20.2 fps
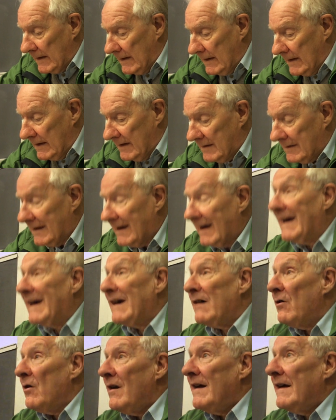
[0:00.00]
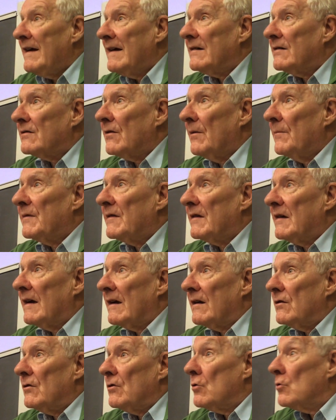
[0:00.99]
is really
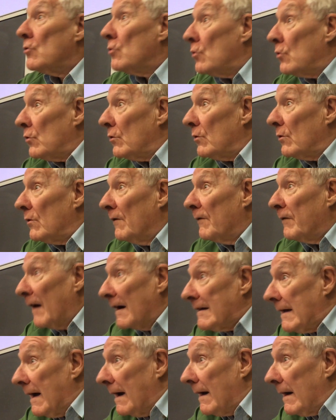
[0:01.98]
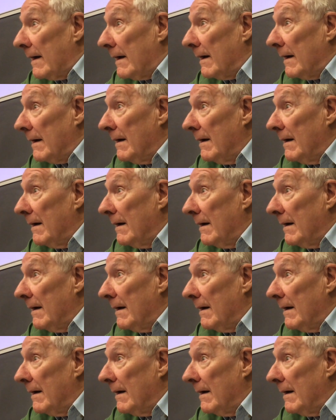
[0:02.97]
something new, finally.